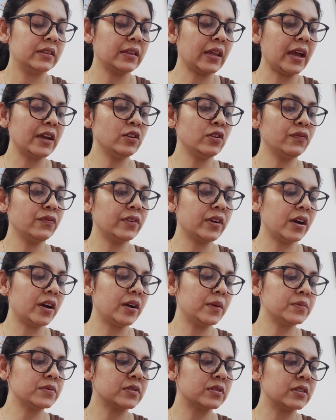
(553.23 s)
Nine of
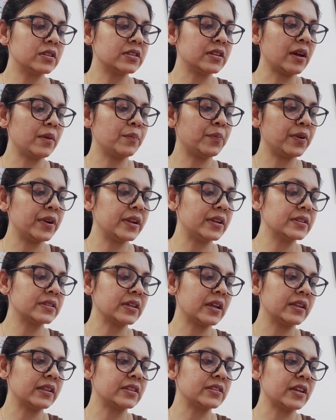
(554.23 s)
Cups, the
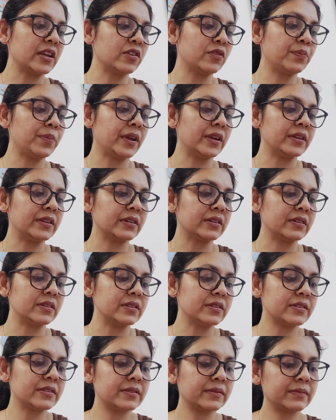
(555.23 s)
Temperance and the Ten of
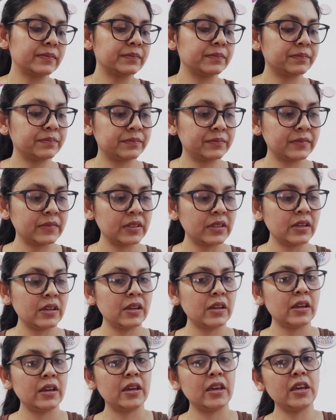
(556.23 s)
Pentacles.
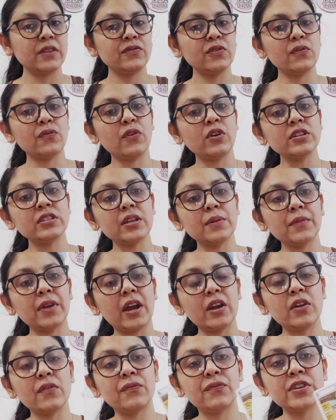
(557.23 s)
If you want some
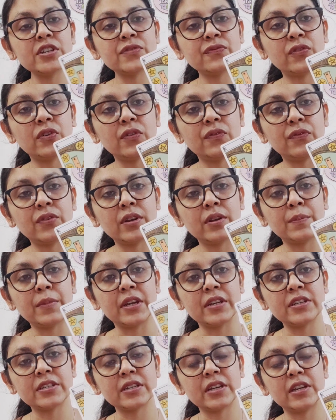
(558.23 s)
kind of wish
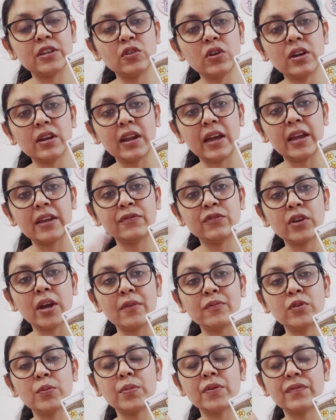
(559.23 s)
fulfillment in your life, you
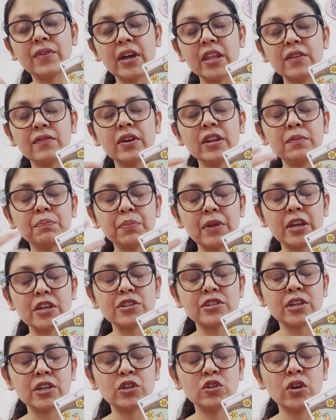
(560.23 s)
have to be very, very
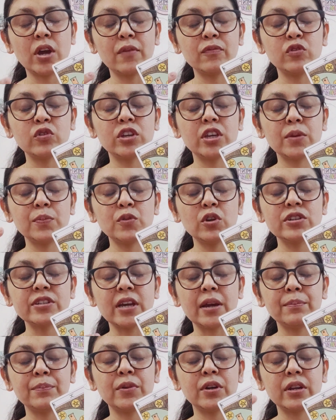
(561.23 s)
patient. You have to keep your
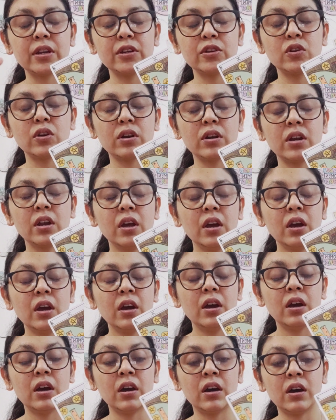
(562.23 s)
temper in your
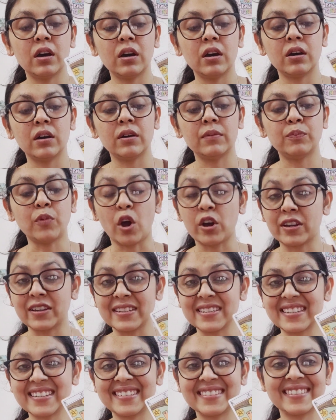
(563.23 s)

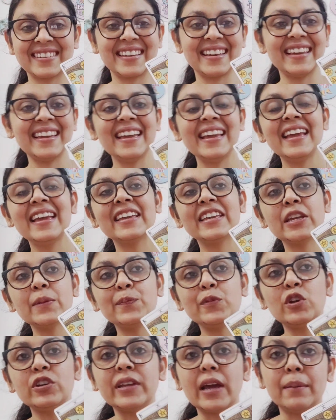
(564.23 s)
pocket. Okay,
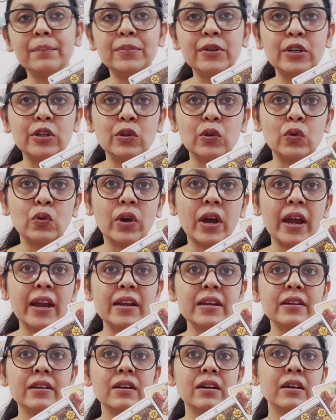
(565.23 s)
keep your temper low
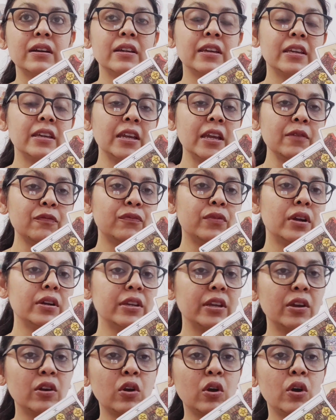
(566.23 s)
and keep
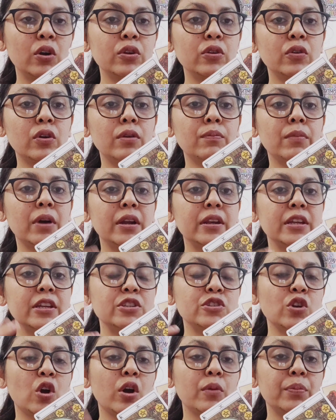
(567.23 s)
working on your money,
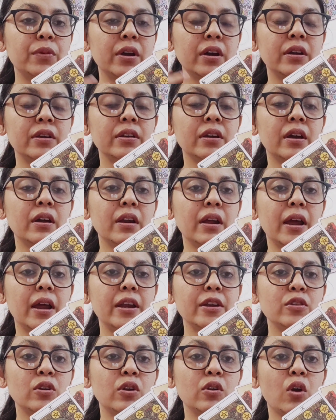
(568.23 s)
job, career
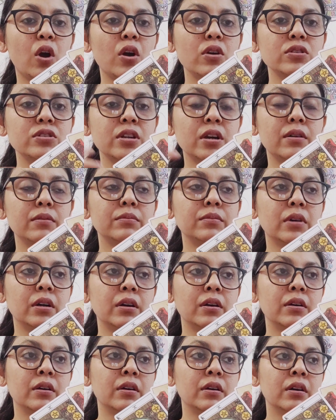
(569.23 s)
and your long-term
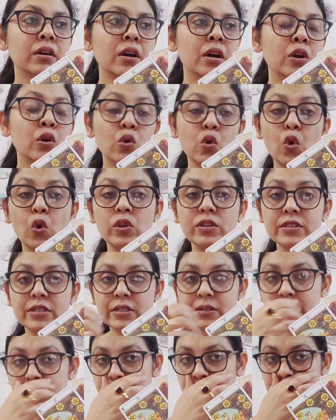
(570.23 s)

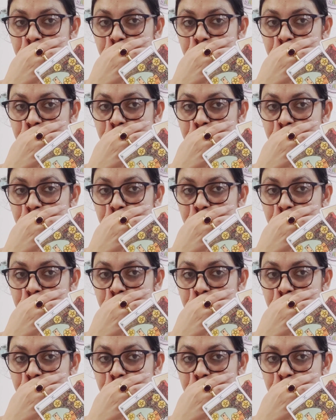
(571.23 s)
goals.